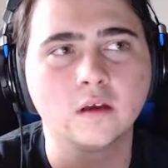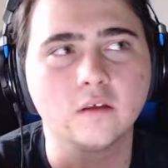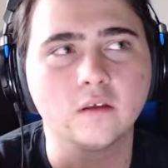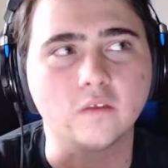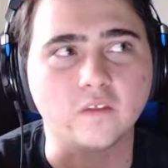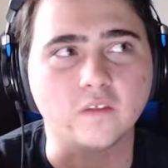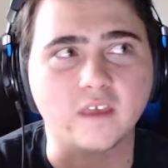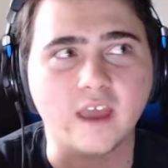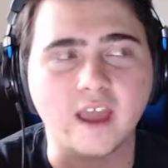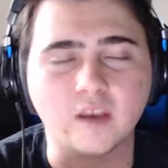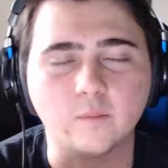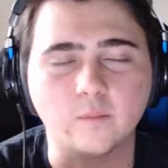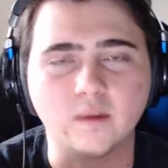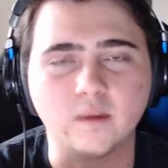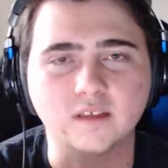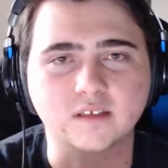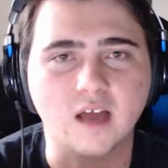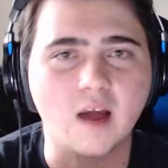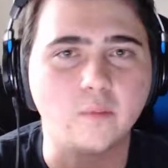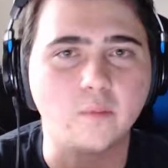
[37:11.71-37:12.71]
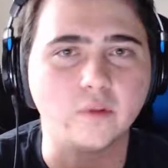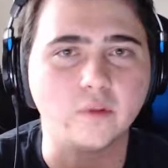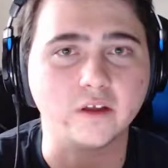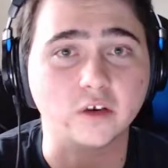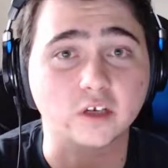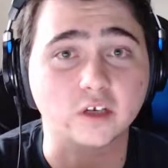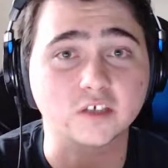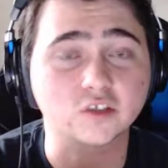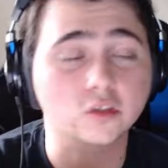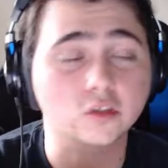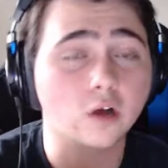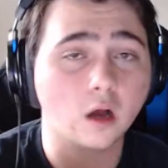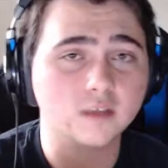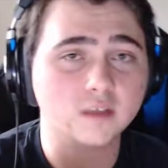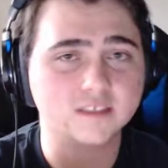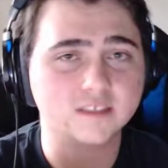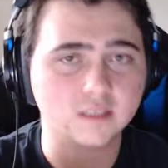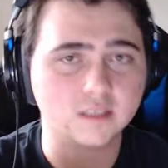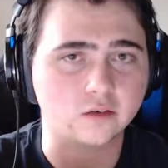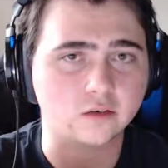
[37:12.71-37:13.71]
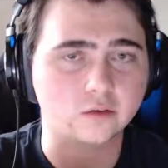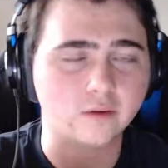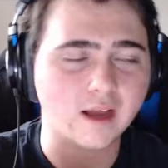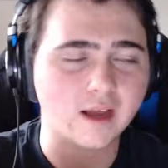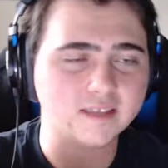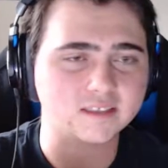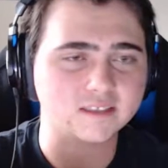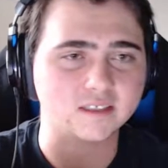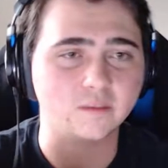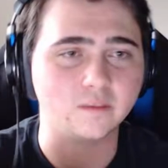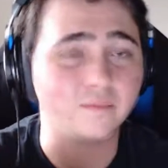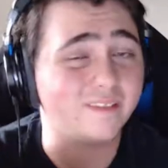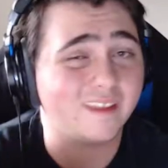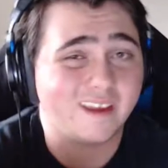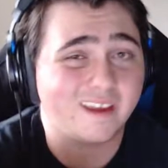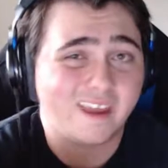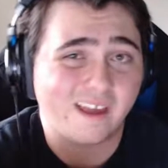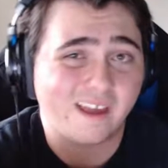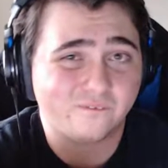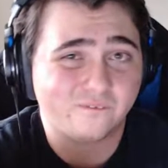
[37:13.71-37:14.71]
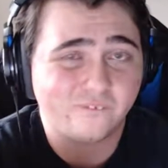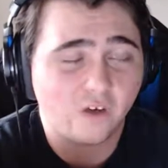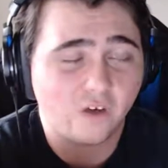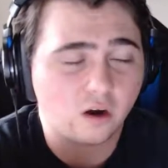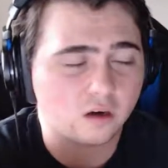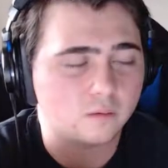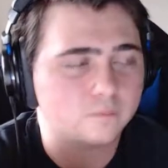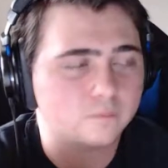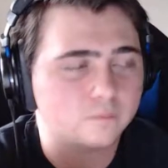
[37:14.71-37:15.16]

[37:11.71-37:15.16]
the enemy top laner because you're constantly harassing them and they can't farm.